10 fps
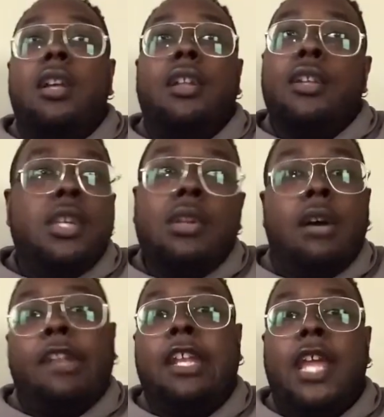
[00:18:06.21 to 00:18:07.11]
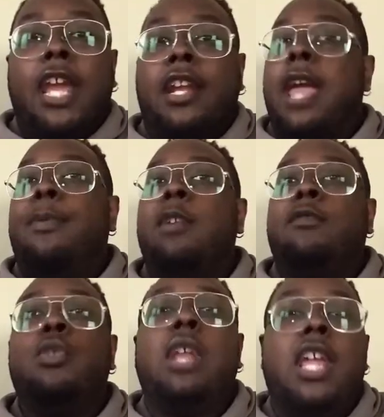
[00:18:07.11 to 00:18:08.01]
You don't need to hear that.
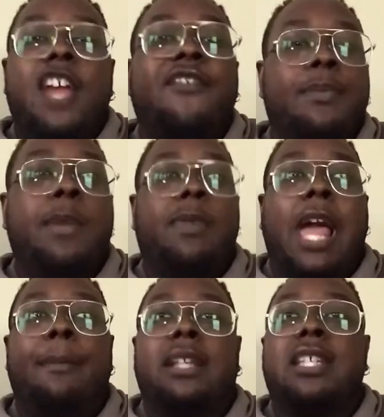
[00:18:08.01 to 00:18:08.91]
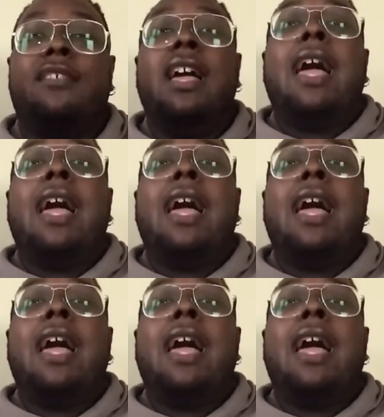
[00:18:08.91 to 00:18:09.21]
You need to hear from people like myself.